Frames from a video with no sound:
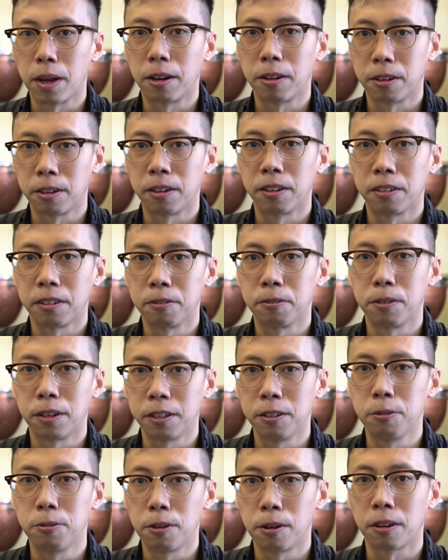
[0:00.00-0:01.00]
better
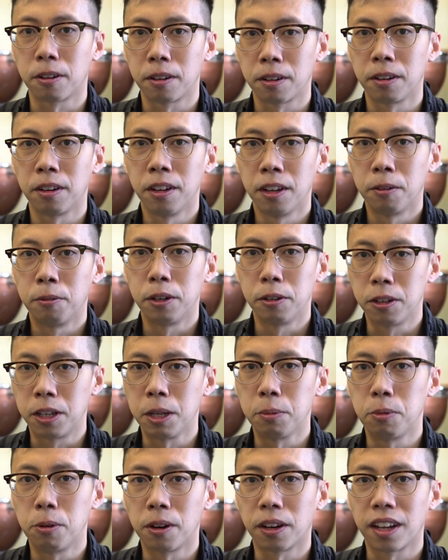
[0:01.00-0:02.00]
when you
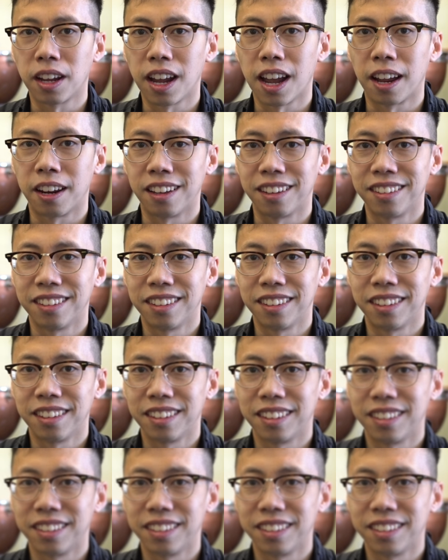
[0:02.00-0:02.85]
keep working at it.